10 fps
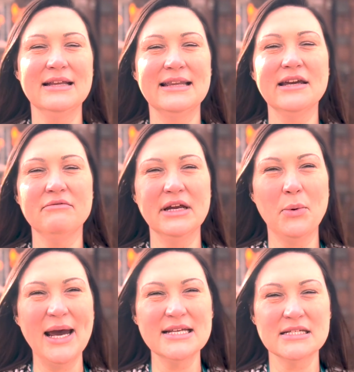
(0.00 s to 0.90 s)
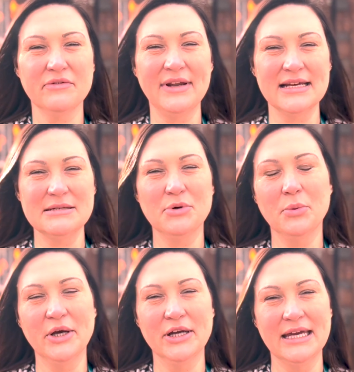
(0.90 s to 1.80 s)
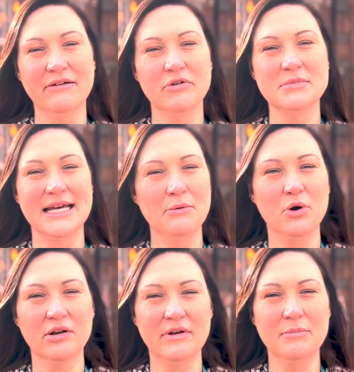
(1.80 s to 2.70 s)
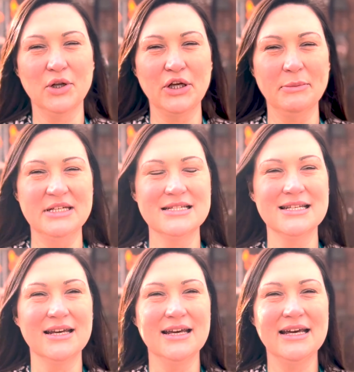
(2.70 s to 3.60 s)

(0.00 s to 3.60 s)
They can request flexible working from day one of employment,